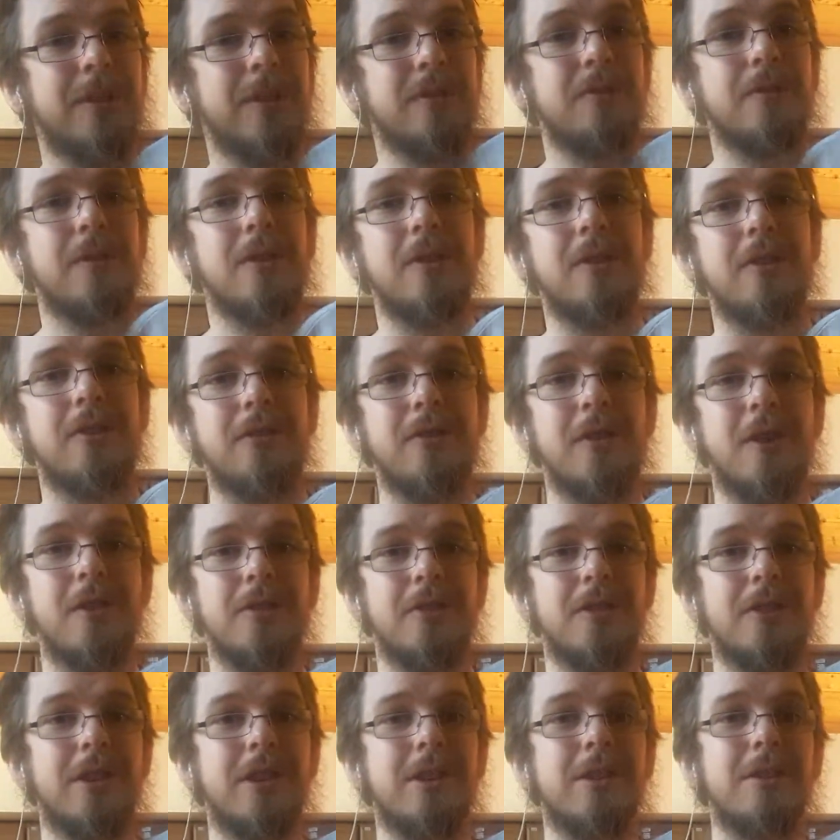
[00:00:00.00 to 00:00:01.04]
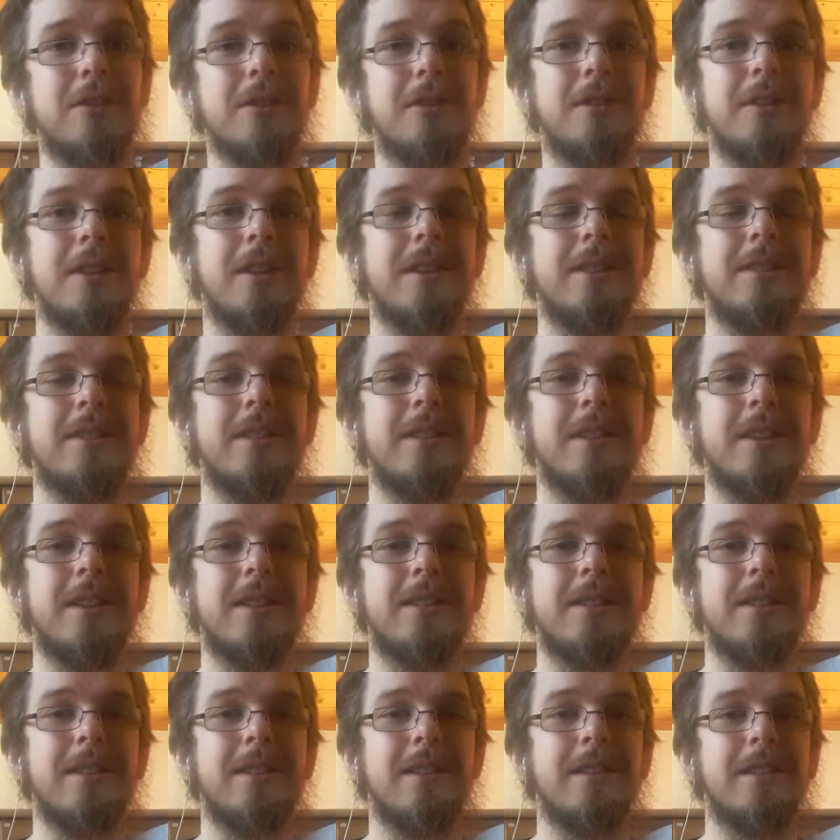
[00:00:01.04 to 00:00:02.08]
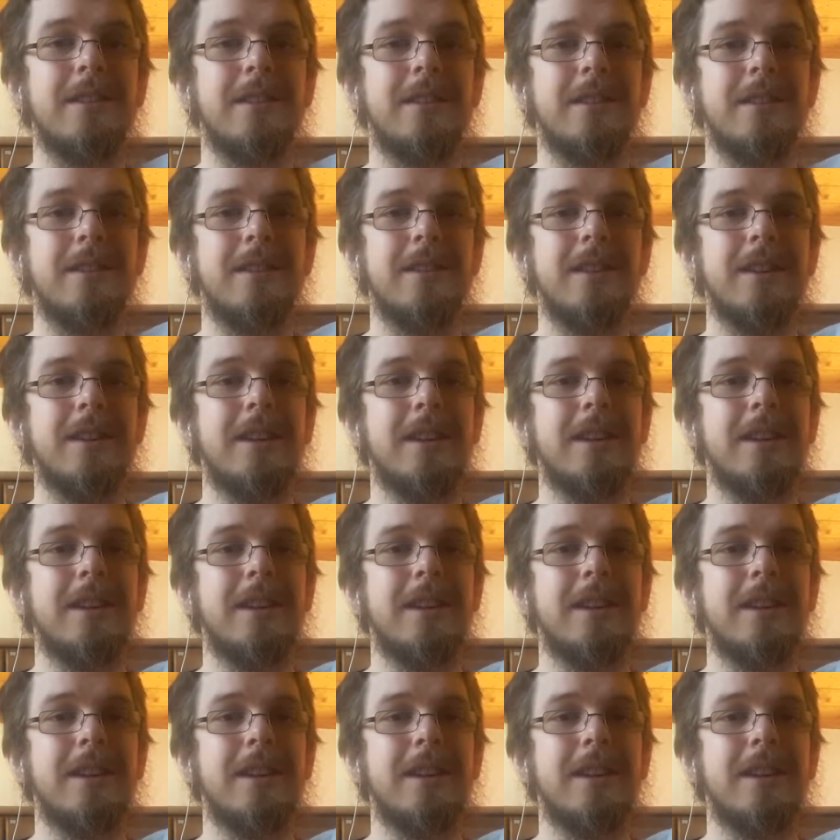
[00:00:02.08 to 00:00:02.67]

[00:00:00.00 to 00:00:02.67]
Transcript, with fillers: as, as fast as they could at, at the